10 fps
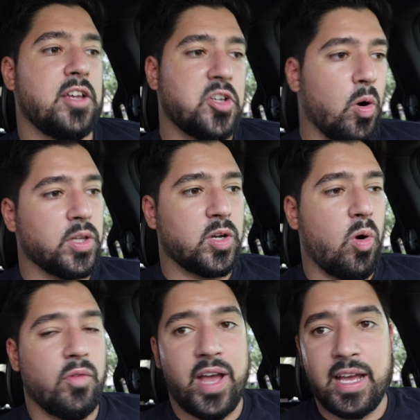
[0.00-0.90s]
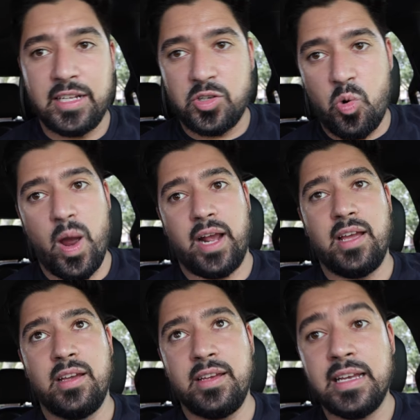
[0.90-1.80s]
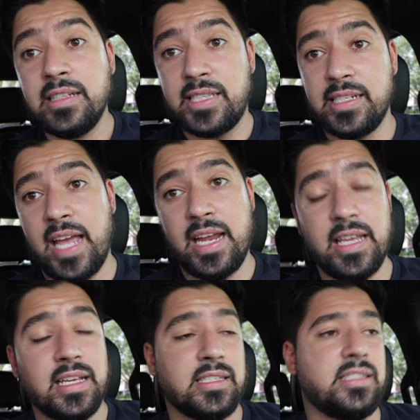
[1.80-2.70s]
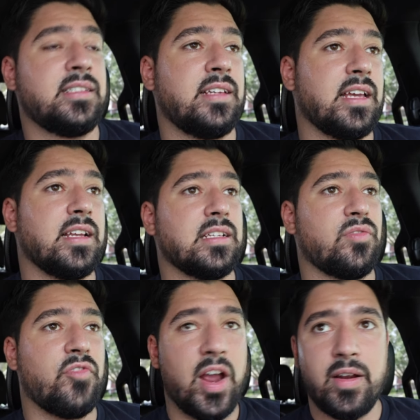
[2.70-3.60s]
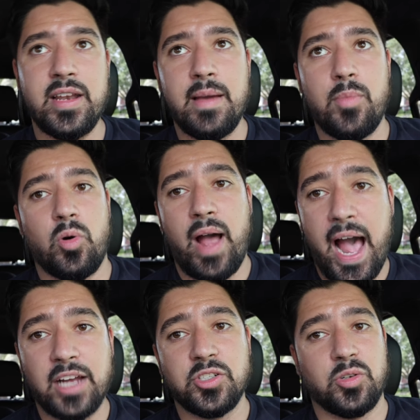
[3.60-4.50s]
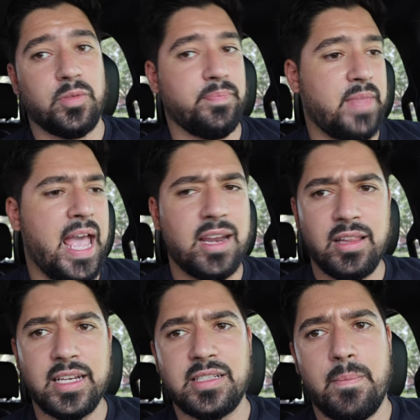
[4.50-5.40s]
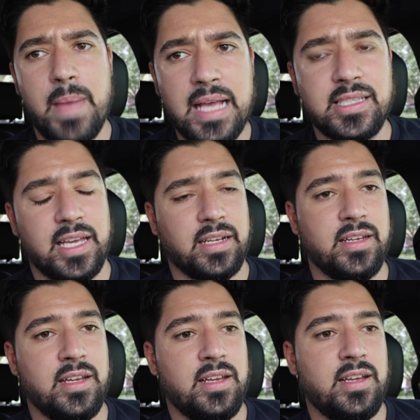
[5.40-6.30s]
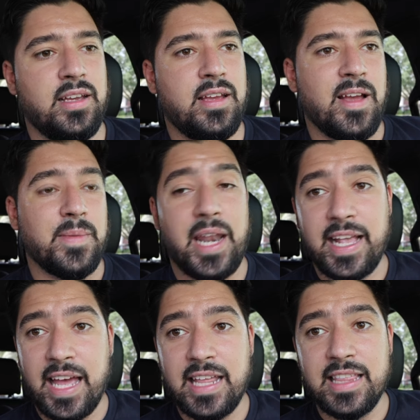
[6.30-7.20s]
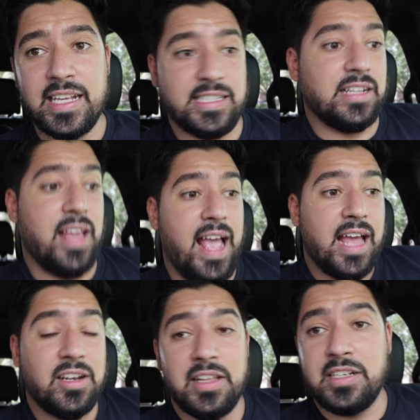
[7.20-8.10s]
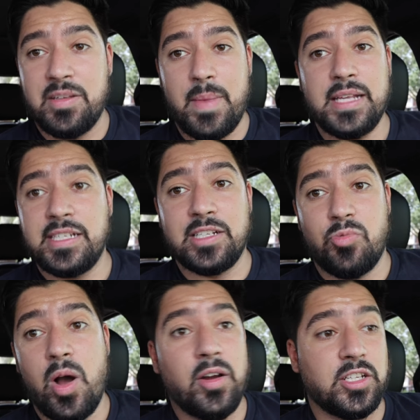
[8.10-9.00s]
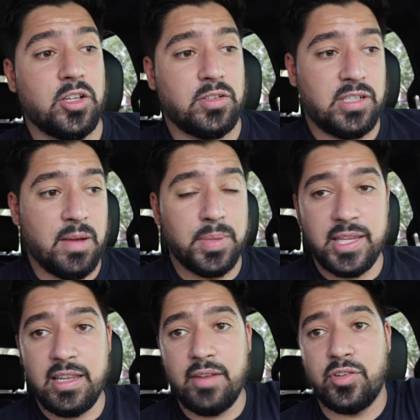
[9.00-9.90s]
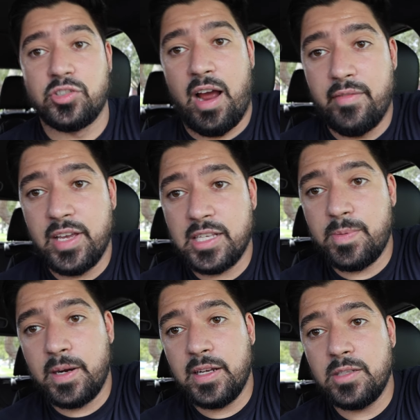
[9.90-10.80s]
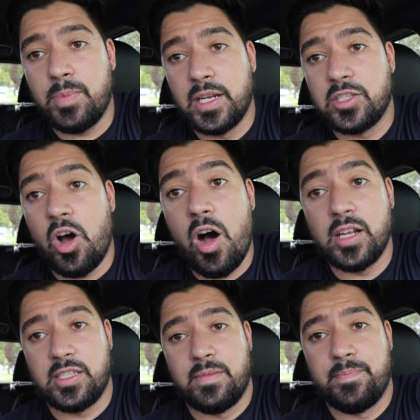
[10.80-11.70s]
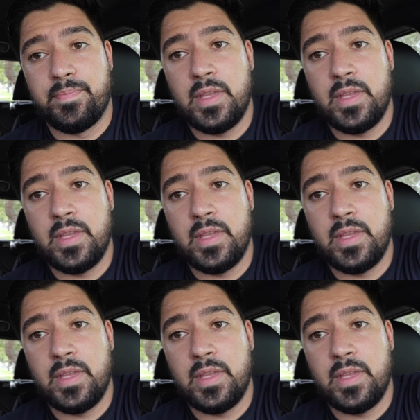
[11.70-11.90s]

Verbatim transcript: Go in the Corvette, it's quick, instantaneous. It is very nimble, agile. Handling is amazing. Then I get in this and the handling is amazing as well and it's a completely different driving experience, but it's awesome.